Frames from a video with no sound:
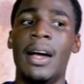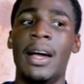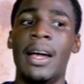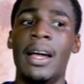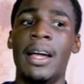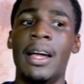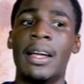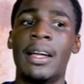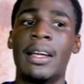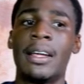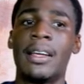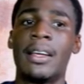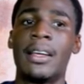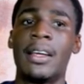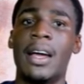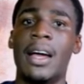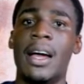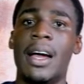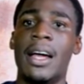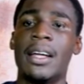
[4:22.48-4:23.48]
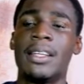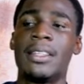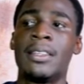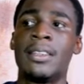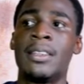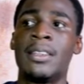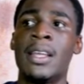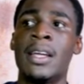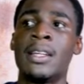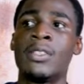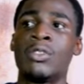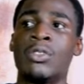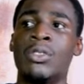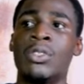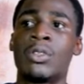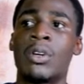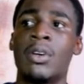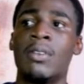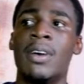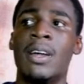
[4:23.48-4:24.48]
I tend to
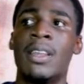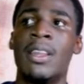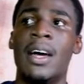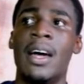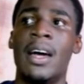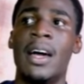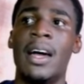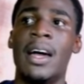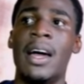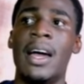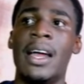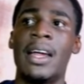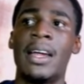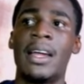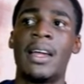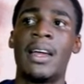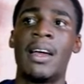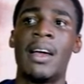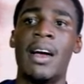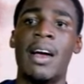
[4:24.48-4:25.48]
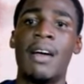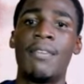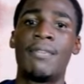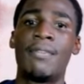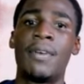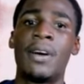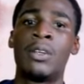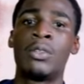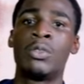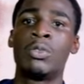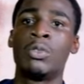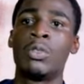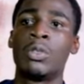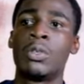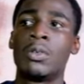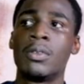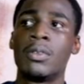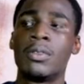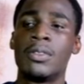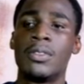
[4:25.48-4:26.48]
discover that I found
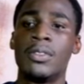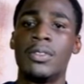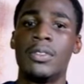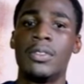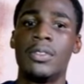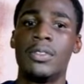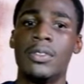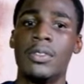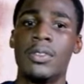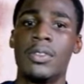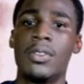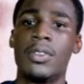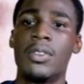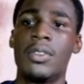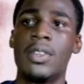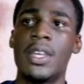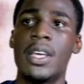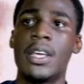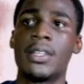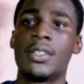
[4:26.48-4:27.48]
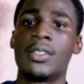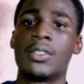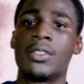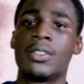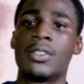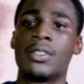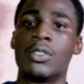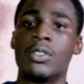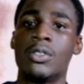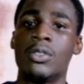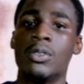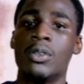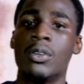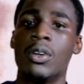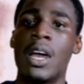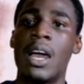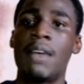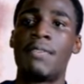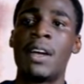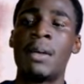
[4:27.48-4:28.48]
things,
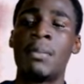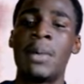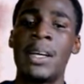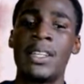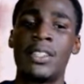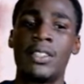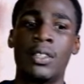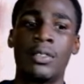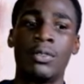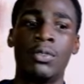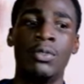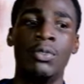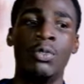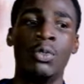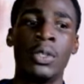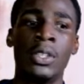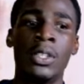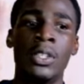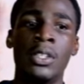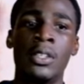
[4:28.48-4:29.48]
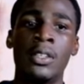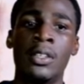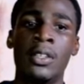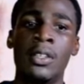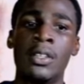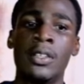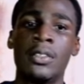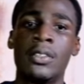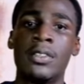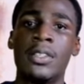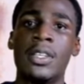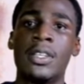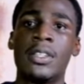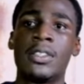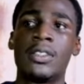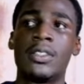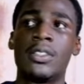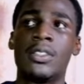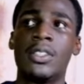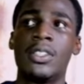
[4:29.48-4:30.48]
I find myself doing
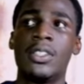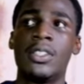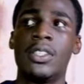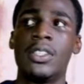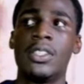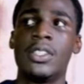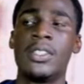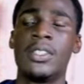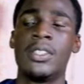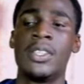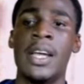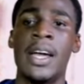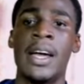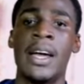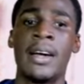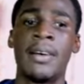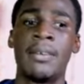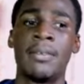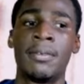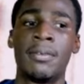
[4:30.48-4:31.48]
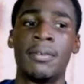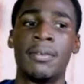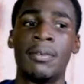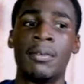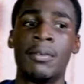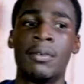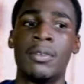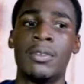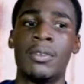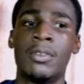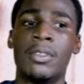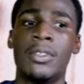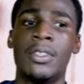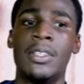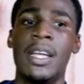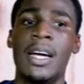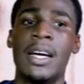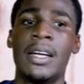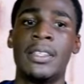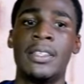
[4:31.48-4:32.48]
things easier
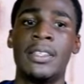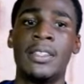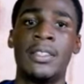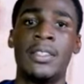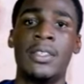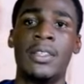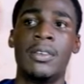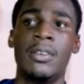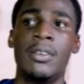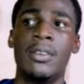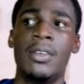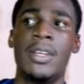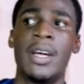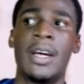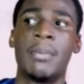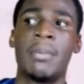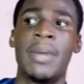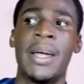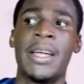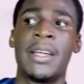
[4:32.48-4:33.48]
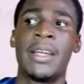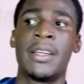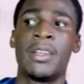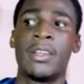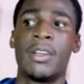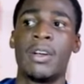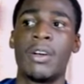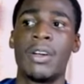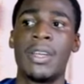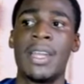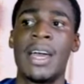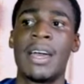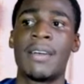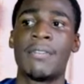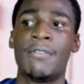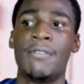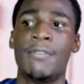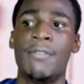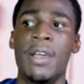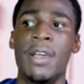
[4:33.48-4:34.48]
than my other
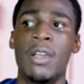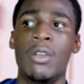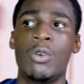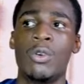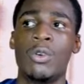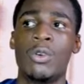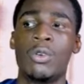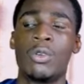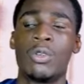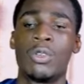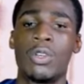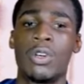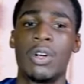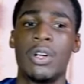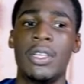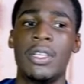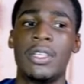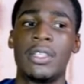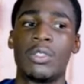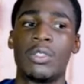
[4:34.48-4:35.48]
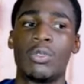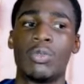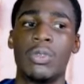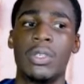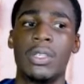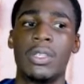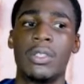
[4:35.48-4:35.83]
fellow colleagues